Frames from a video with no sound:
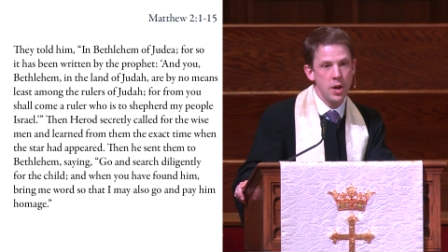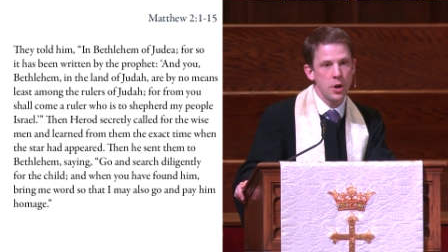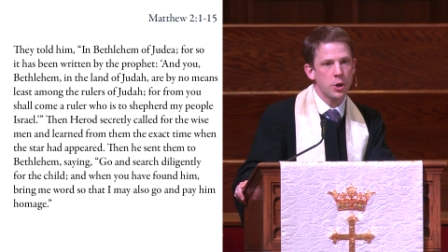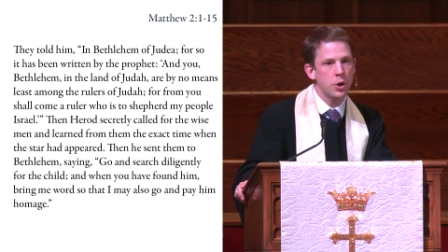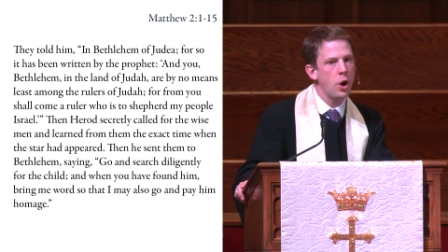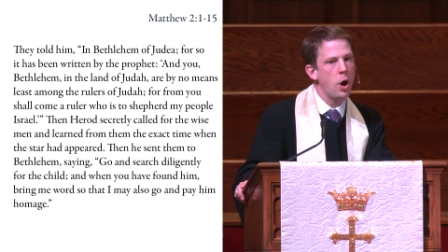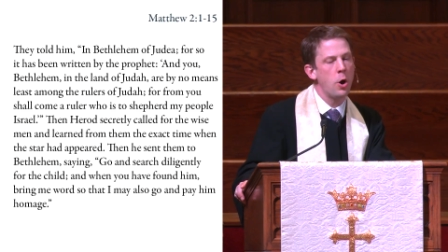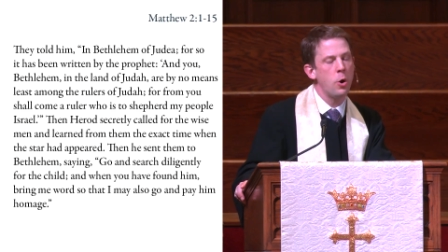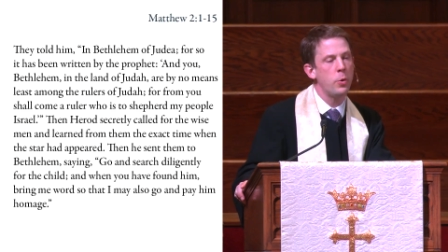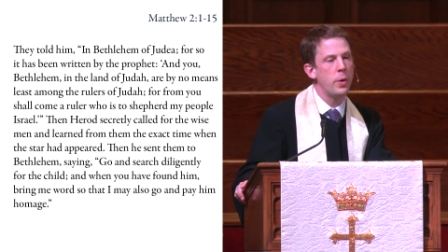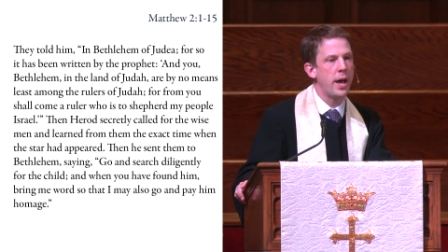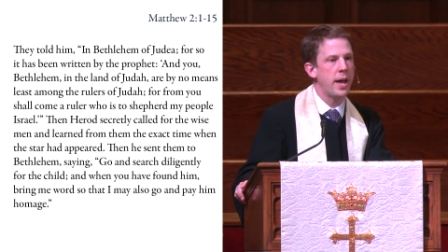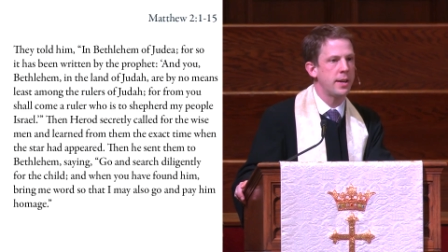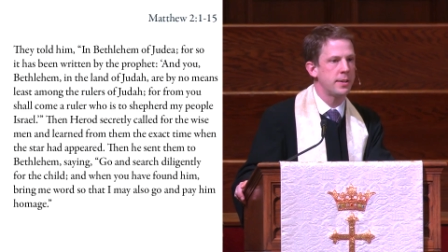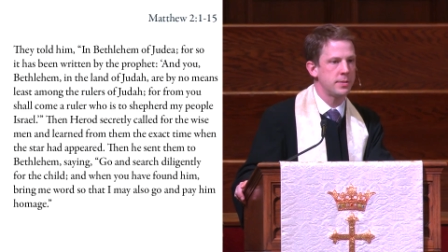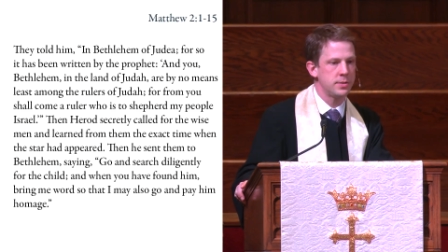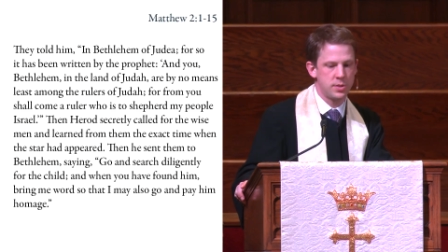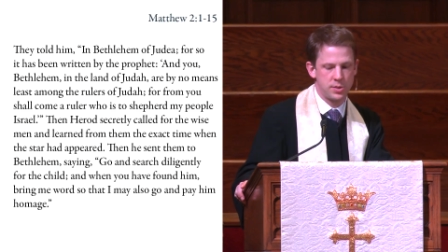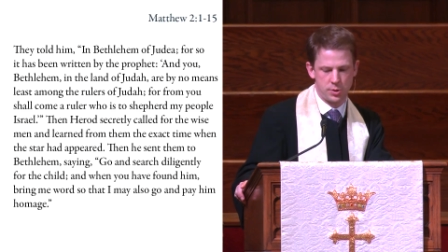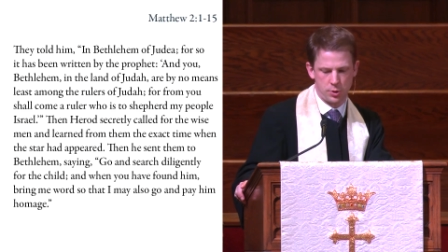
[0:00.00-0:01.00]
Go
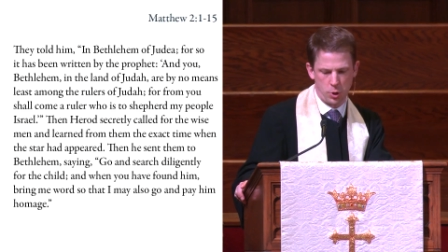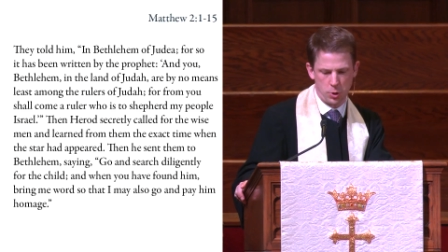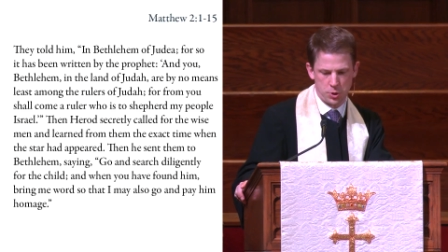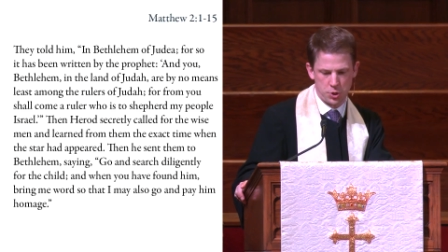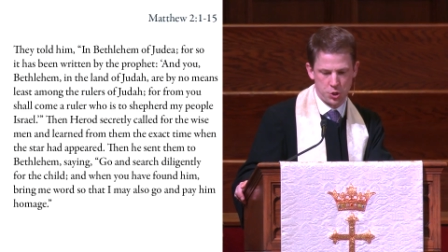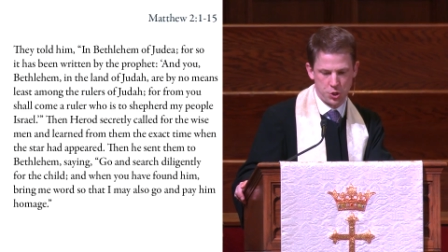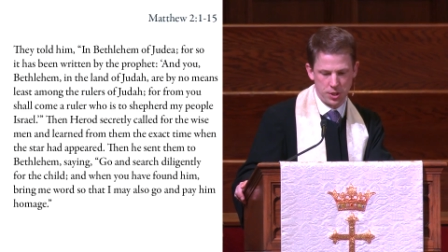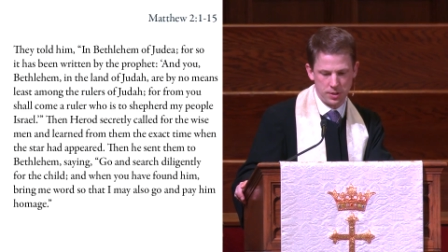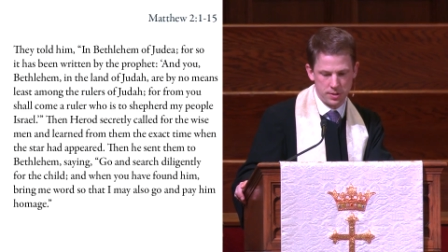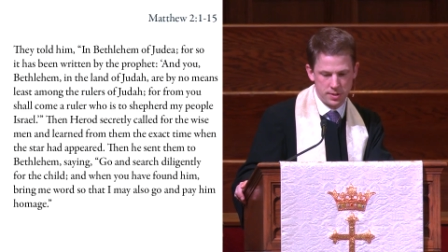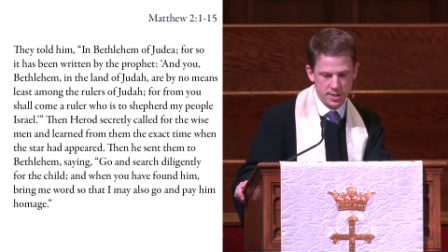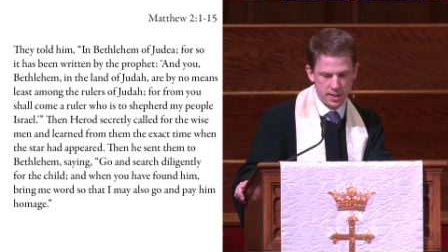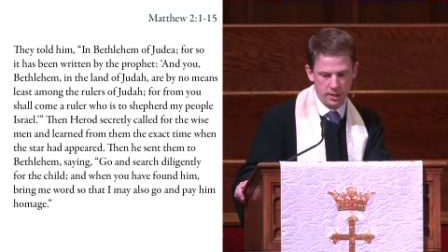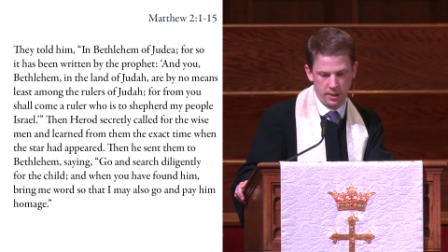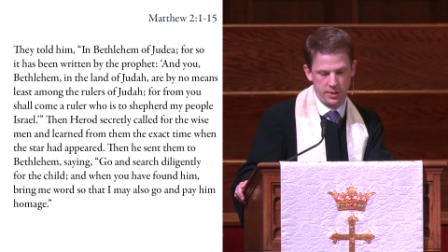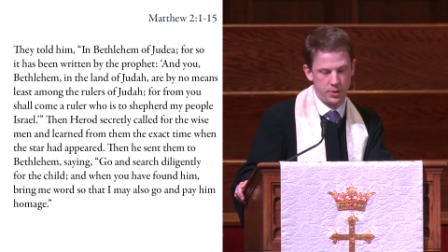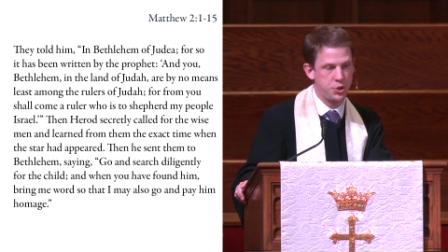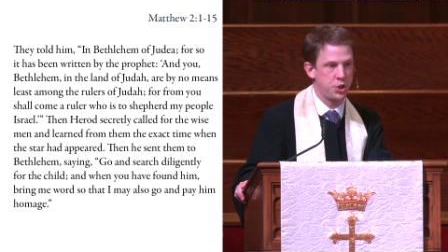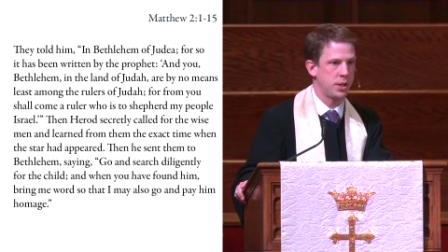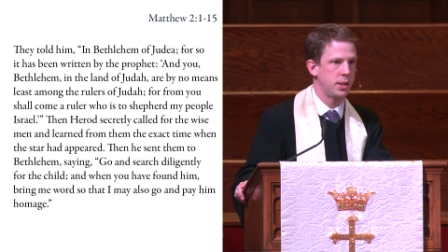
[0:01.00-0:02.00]
and search
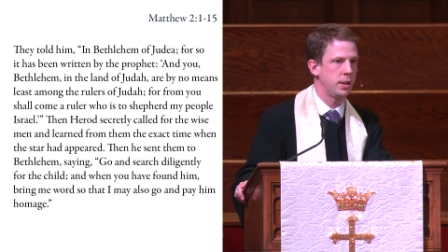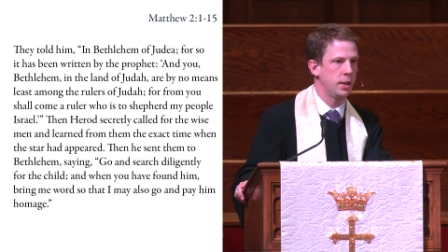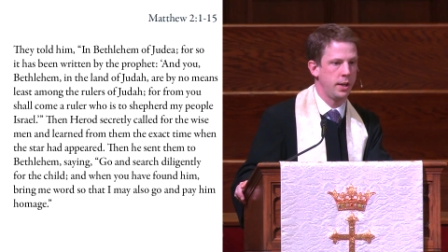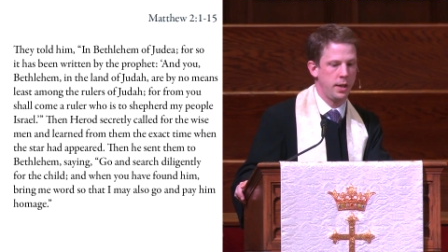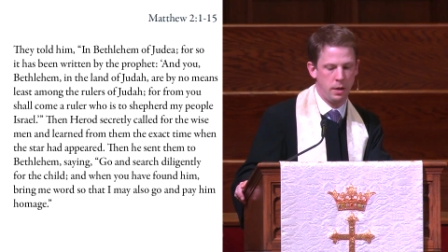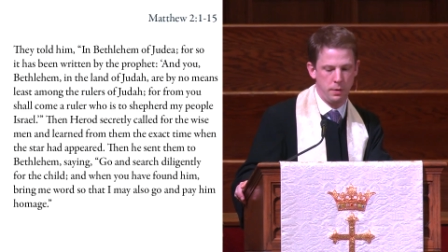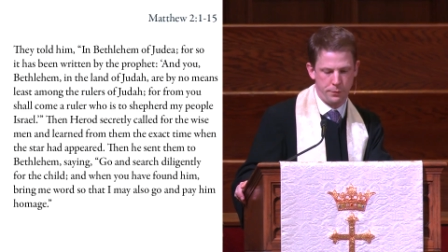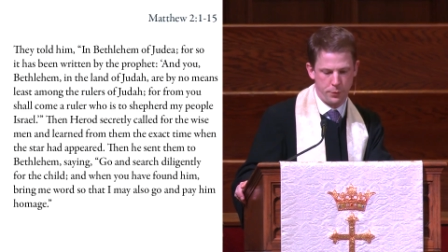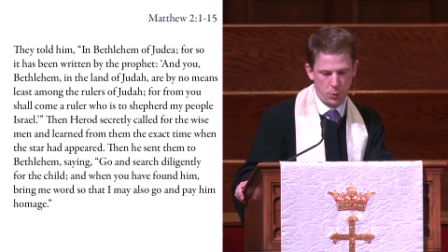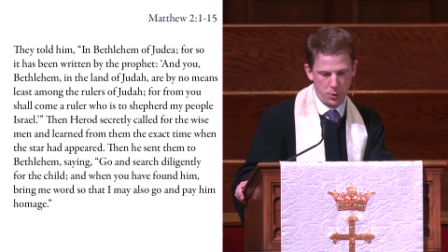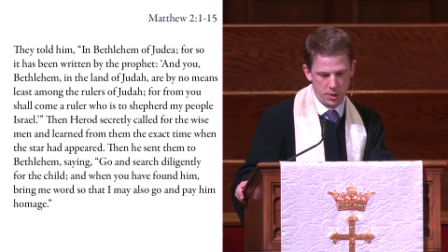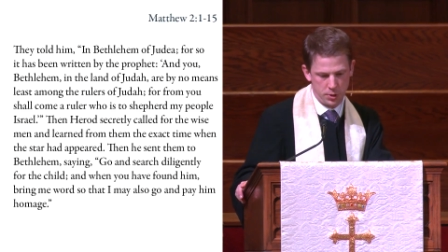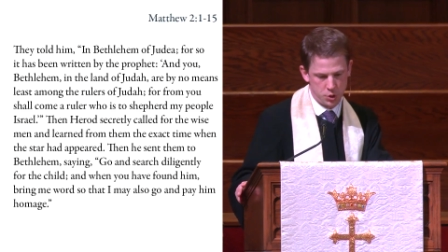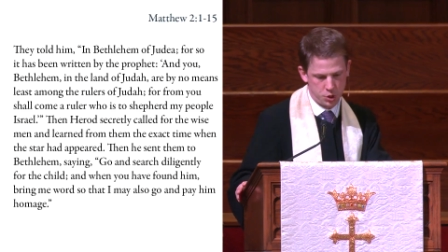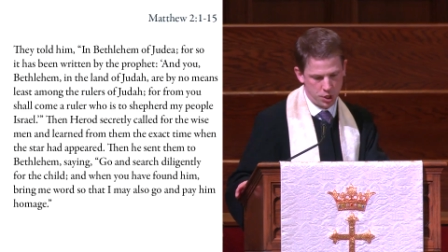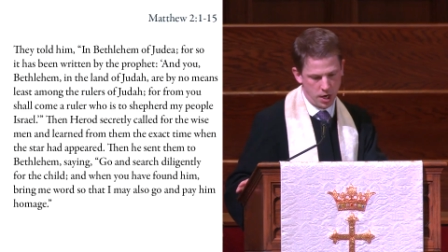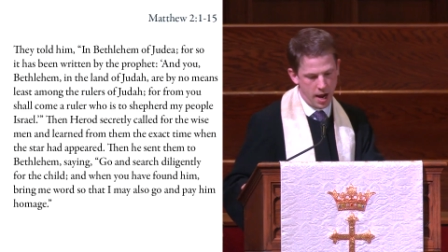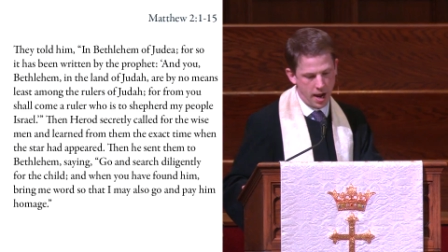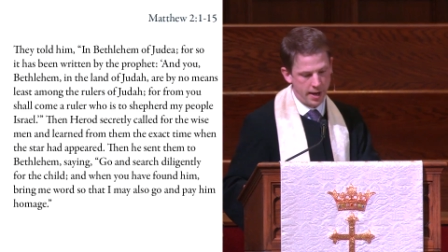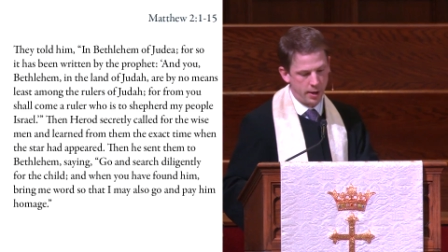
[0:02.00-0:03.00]
diligently for the
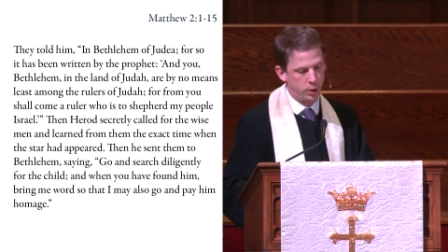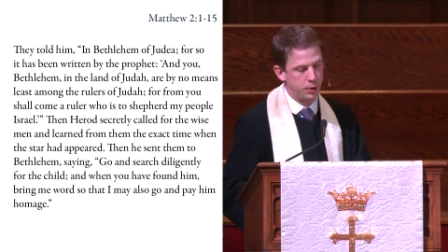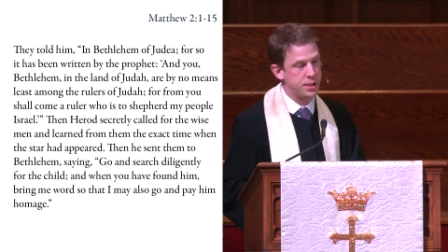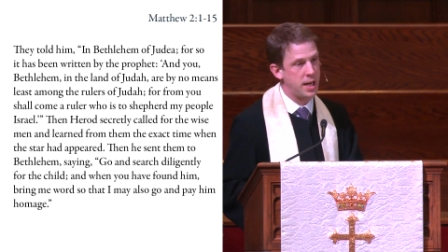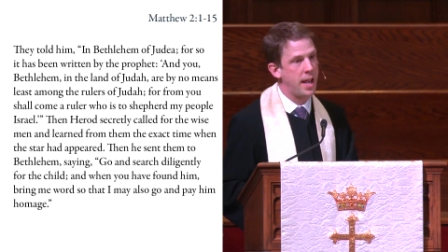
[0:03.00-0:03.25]
child,